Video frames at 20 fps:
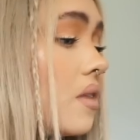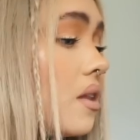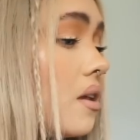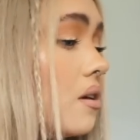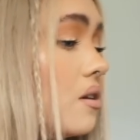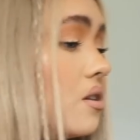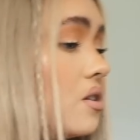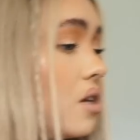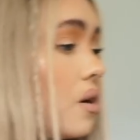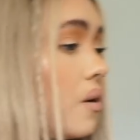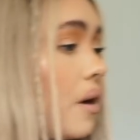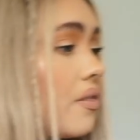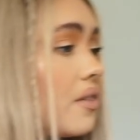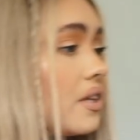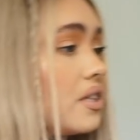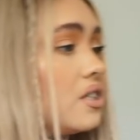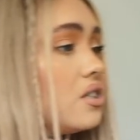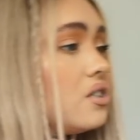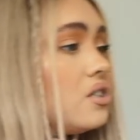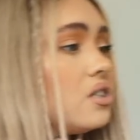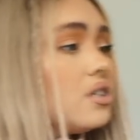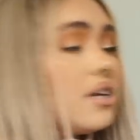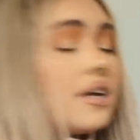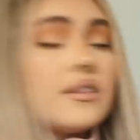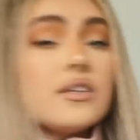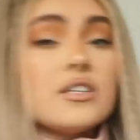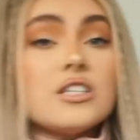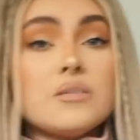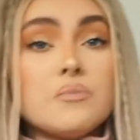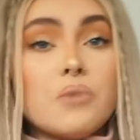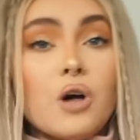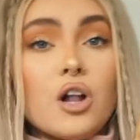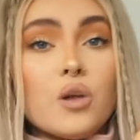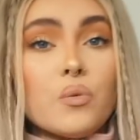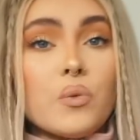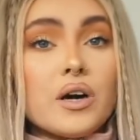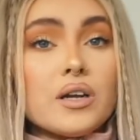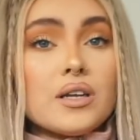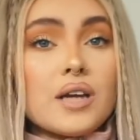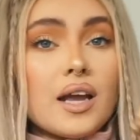So this is just like the small
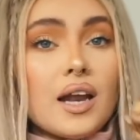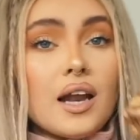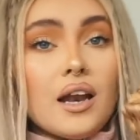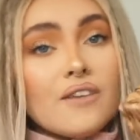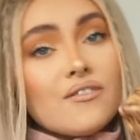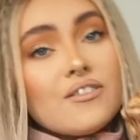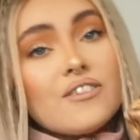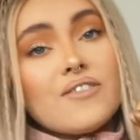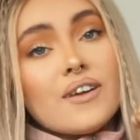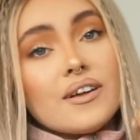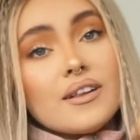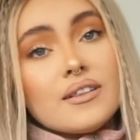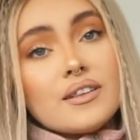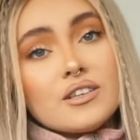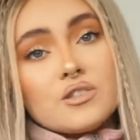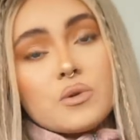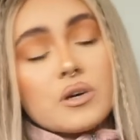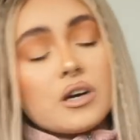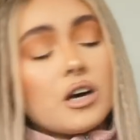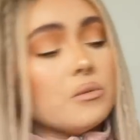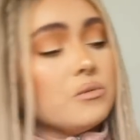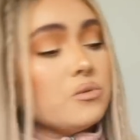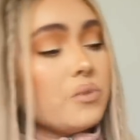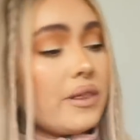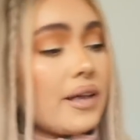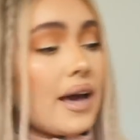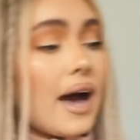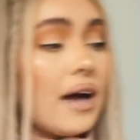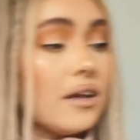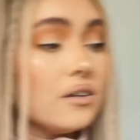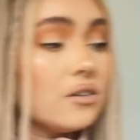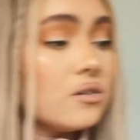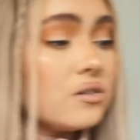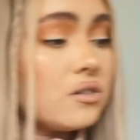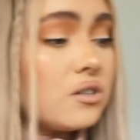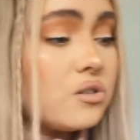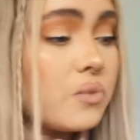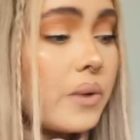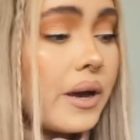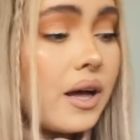one, and I love the fact that this one comes with the handles
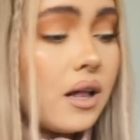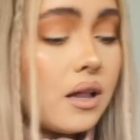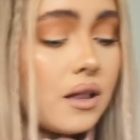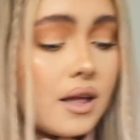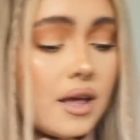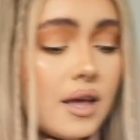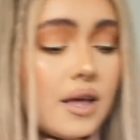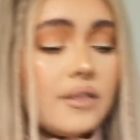as well.